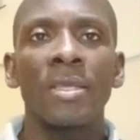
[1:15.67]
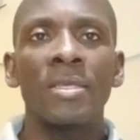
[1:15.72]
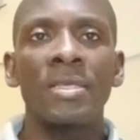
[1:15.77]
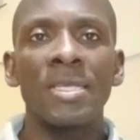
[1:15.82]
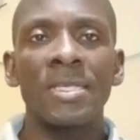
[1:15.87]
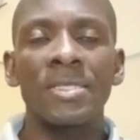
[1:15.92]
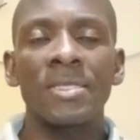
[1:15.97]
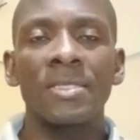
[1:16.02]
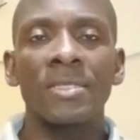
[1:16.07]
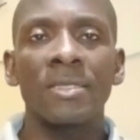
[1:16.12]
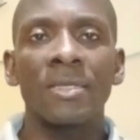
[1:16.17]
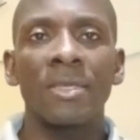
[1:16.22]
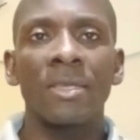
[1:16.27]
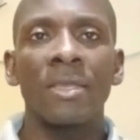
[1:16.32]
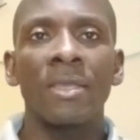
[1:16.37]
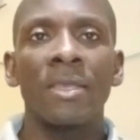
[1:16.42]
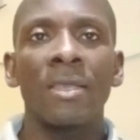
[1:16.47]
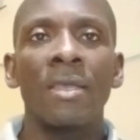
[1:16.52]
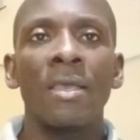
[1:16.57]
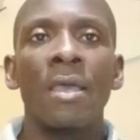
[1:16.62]
Yes,
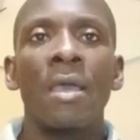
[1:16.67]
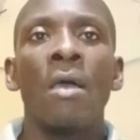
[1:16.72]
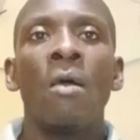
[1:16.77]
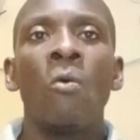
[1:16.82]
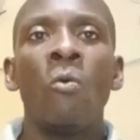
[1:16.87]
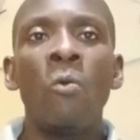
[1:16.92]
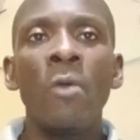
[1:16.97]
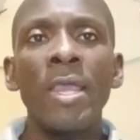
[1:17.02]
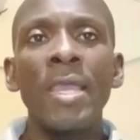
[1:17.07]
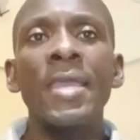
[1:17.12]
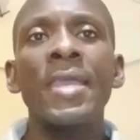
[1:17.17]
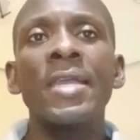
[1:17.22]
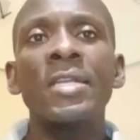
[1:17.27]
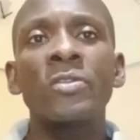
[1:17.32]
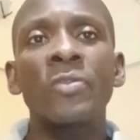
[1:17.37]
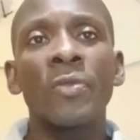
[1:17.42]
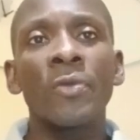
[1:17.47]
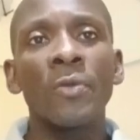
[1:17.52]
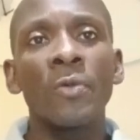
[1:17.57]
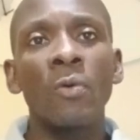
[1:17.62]
we
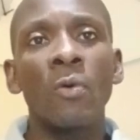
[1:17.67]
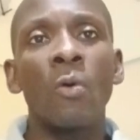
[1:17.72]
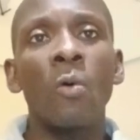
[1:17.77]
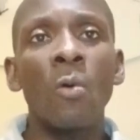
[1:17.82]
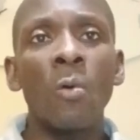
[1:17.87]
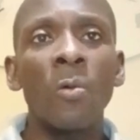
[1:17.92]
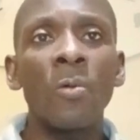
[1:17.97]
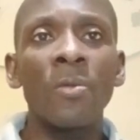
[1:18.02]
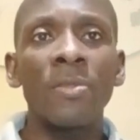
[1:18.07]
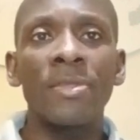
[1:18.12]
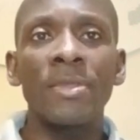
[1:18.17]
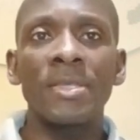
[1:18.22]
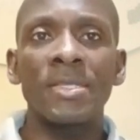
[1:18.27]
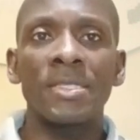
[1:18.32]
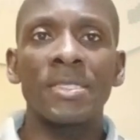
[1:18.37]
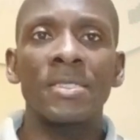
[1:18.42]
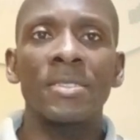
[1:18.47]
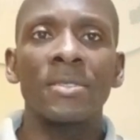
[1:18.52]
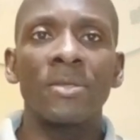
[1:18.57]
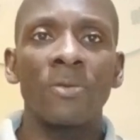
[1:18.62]
get through all
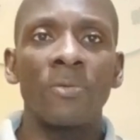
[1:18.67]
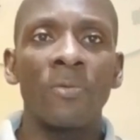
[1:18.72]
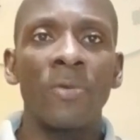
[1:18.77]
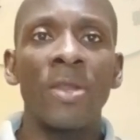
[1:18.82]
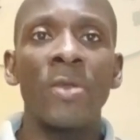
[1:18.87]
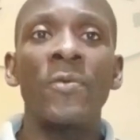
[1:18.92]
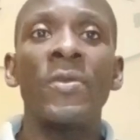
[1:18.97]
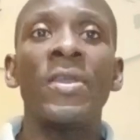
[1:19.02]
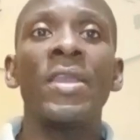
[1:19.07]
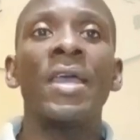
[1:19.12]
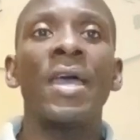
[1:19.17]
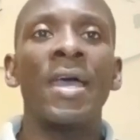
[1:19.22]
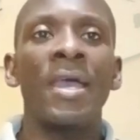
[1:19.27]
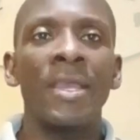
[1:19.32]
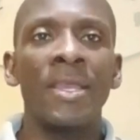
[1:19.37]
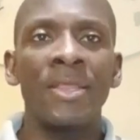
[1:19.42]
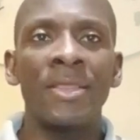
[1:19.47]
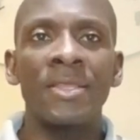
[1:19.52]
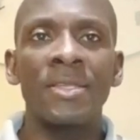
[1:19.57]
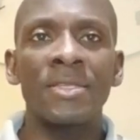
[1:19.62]
this when we are
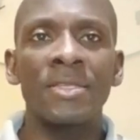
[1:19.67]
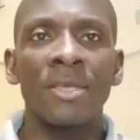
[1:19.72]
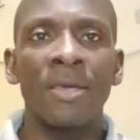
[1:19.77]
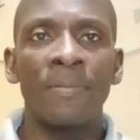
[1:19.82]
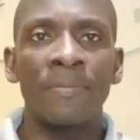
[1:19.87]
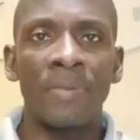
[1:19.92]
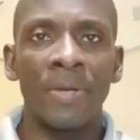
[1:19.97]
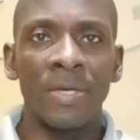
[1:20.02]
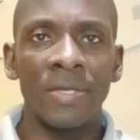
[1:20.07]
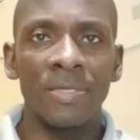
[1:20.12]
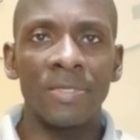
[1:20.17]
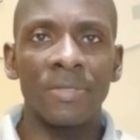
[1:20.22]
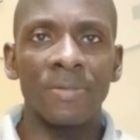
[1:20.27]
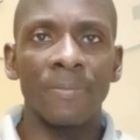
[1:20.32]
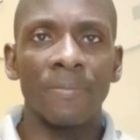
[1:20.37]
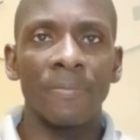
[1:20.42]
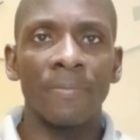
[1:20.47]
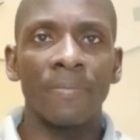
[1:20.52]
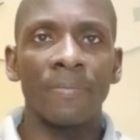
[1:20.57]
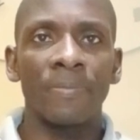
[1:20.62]
in these companies.
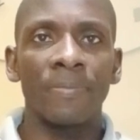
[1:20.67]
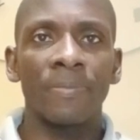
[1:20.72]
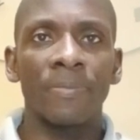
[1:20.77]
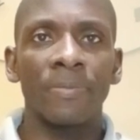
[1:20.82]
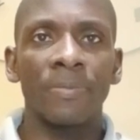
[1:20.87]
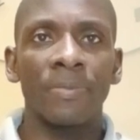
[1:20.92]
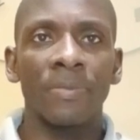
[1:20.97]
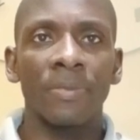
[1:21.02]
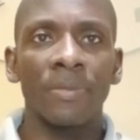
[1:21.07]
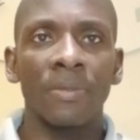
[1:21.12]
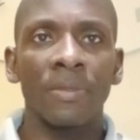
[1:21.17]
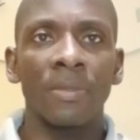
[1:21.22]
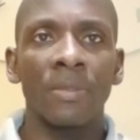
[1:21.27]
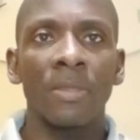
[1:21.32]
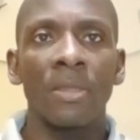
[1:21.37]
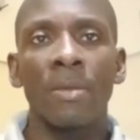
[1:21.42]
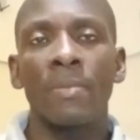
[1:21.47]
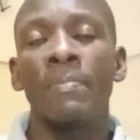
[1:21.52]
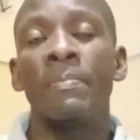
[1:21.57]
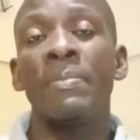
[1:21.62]

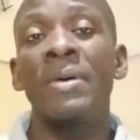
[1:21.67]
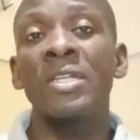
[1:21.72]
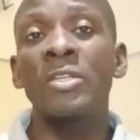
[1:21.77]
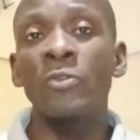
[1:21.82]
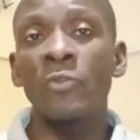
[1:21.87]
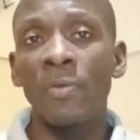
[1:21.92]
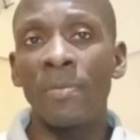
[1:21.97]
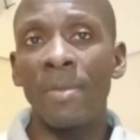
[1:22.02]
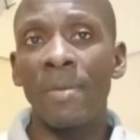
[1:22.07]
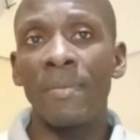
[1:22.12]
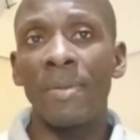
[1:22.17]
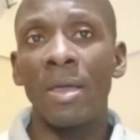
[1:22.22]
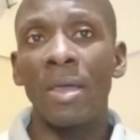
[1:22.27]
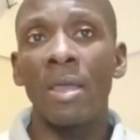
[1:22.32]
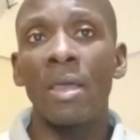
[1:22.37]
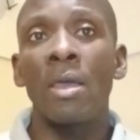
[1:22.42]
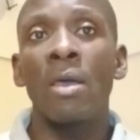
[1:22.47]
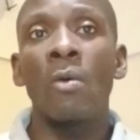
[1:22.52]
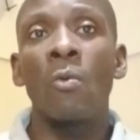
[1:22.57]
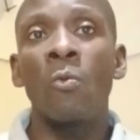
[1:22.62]
But remember,
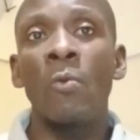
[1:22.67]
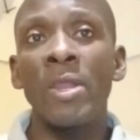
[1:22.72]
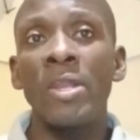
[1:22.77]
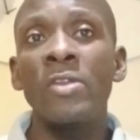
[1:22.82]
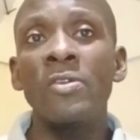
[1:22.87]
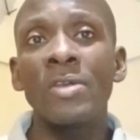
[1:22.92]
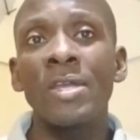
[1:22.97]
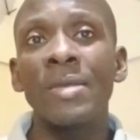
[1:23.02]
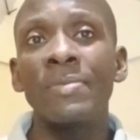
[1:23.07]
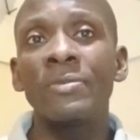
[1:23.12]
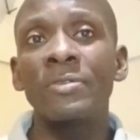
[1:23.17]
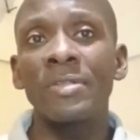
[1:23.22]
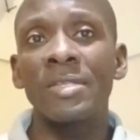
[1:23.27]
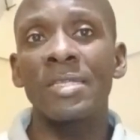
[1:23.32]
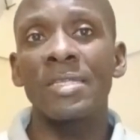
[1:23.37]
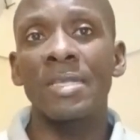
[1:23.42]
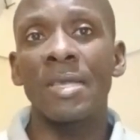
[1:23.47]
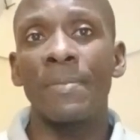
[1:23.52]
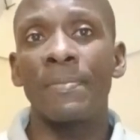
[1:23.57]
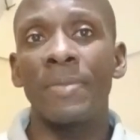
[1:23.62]
when you came to
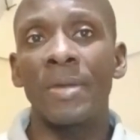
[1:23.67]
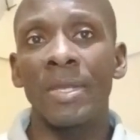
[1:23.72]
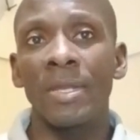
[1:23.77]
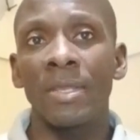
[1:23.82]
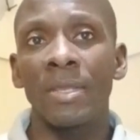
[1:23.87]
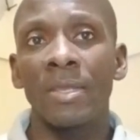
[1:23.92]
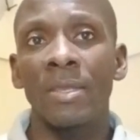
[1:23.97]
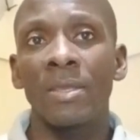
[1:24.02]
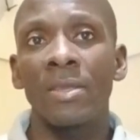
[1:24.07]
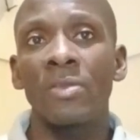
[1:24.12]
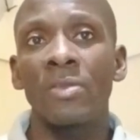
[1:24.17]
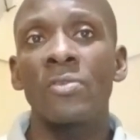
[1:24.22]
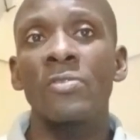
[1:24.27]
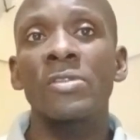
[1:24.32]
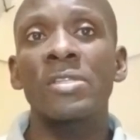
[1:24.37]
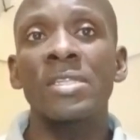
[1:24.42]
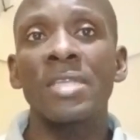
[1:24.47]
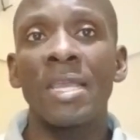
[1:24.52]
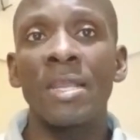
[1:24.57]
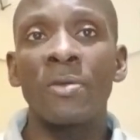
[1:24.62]
this company, you
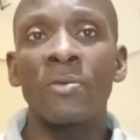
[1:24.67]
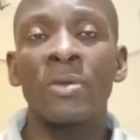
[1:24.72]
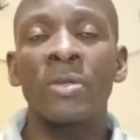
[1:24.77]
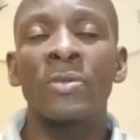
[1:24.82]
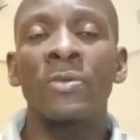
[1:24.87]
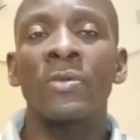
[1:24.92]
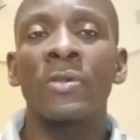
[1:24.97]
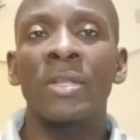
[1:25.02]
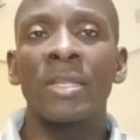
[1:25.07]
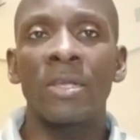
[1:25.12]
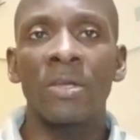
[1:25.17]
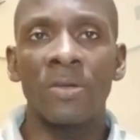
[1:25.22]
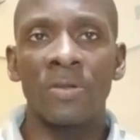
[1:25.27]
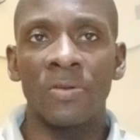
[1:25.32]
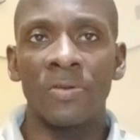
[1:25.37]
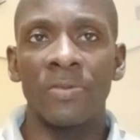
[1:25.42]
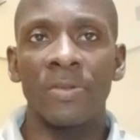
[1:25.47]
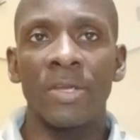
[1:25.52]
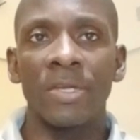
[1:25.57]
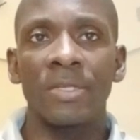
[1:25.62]
signed what you call a
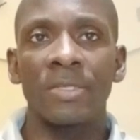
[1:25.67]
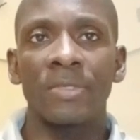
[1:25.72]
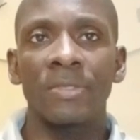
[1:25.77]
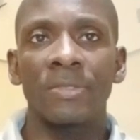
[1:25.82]
contract.